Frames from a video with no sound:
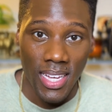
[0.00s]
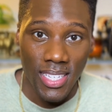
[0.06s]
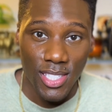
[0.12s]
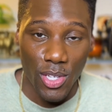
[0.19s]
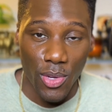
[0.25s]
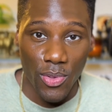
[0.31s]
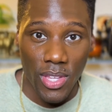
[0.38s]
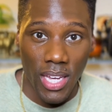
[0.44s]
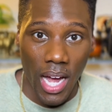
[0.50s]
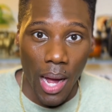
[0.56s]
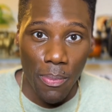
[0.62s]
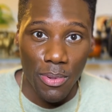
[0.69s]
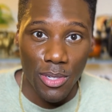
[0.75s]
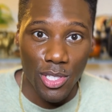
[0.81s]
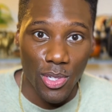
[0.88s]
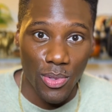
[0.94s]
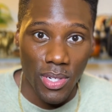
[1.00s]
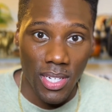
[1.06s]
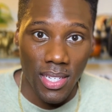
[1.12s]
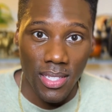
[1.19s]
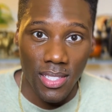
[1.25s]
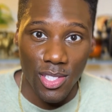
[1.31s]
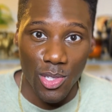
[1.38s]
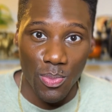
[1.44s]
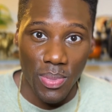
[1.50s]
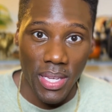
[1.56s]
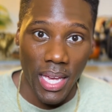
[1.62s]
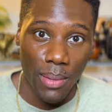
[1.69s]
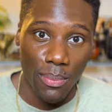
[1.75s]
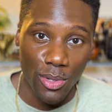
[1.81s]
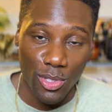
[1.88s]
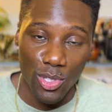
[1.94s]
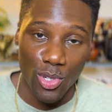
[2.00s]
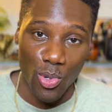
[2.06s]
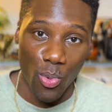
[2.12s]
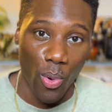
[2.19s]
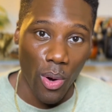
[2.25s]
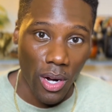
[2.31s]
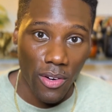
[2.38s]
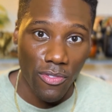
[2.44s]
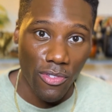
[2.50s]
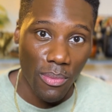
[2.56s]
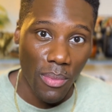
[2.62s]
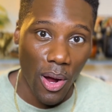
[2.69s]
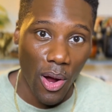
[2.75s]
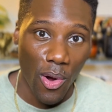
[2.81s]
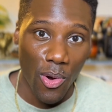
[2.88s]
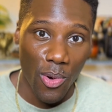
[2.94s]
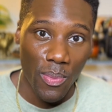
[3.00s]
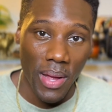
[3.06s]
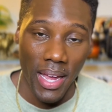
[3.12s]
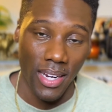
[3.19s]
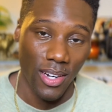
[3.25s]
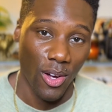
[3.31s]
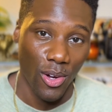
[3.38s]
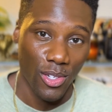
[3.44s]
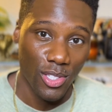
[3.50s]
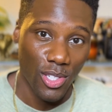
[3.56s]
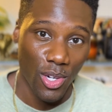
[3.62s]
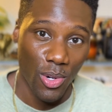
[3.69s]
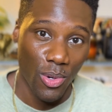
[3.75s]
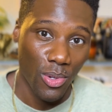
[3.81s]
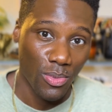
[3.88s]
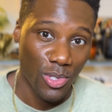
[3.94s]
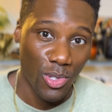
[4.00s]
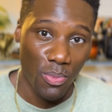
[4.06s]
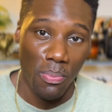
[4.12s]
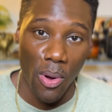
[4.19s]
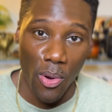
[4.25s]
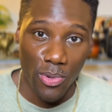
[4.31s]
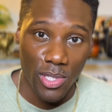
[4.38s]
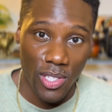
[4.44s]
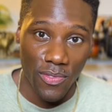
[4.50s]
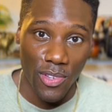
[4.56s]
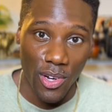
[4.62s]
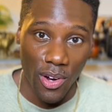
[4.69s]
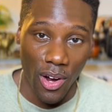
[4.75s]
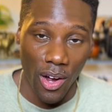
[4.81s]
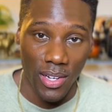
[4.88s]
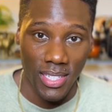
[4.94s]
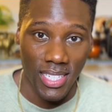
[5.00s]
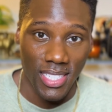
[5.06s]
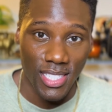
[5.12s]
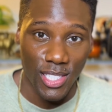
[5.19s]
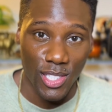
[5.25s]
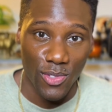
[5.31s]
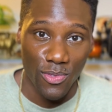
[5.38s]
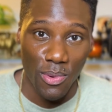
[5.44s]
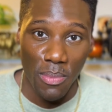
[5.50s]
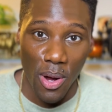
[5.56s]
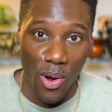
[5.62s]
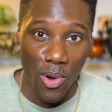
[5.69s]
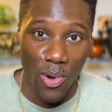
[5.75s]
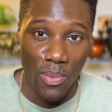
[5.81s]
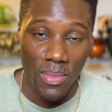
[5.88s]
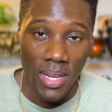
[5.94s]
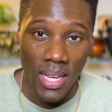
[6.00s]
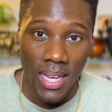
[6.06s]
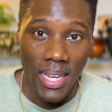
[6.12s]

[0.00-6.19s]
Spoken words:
So the opportunity to be able to work from home and also do most of your auditions from home